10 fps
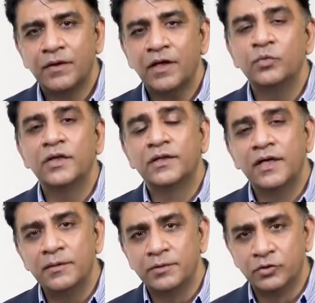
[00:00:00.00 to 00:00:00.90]
And we are
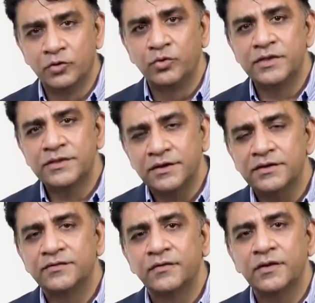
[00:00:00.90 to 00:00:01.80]
able to do it
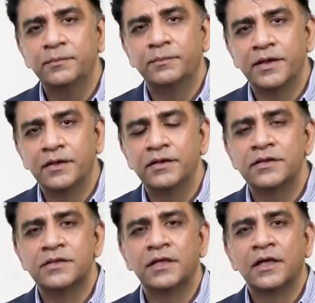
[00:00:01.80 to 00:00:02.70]
successfully
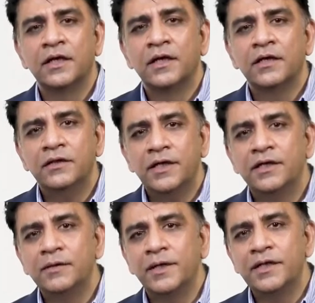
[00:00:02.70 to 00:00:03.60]
because
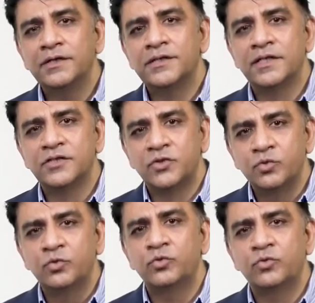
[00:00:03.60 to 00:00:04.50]
Datamatics has
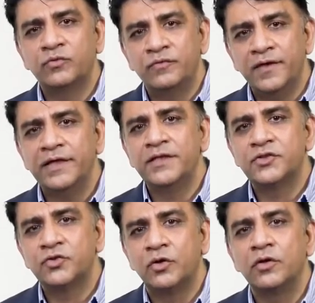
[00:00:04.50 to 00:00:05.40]
two very
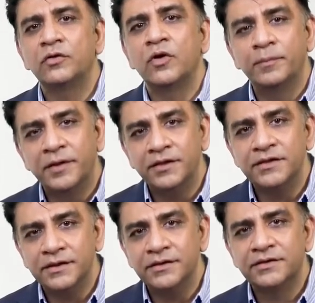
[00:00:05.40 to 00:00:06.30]
strong
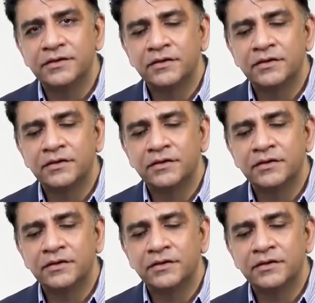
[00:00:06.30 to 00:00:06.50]
competencies.